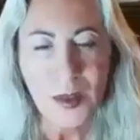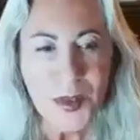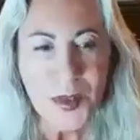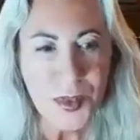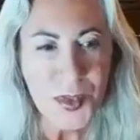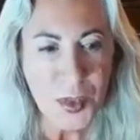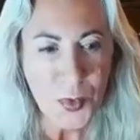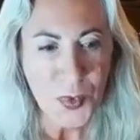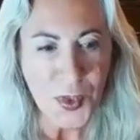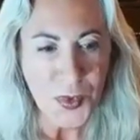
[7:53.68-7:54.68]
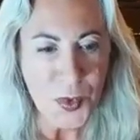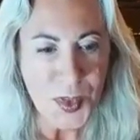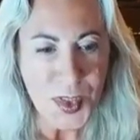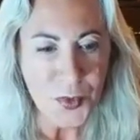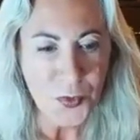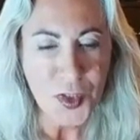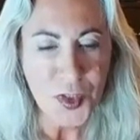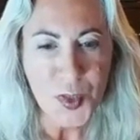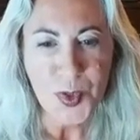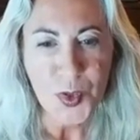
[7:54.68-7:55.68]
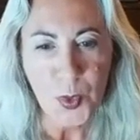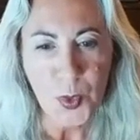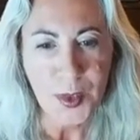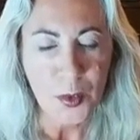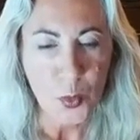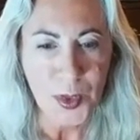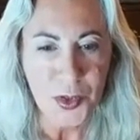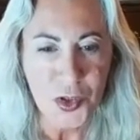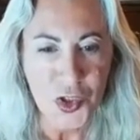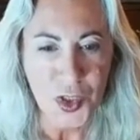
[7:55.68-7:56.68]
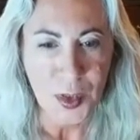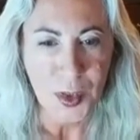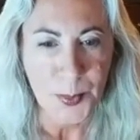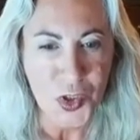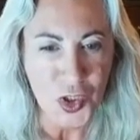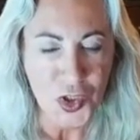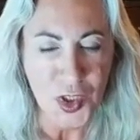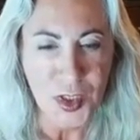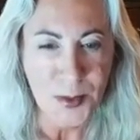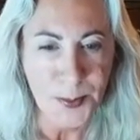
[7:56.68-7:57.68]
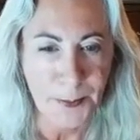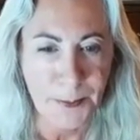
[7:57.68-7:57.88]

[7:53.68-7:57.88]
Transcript: Do you think there's a difference between a witch and a magician?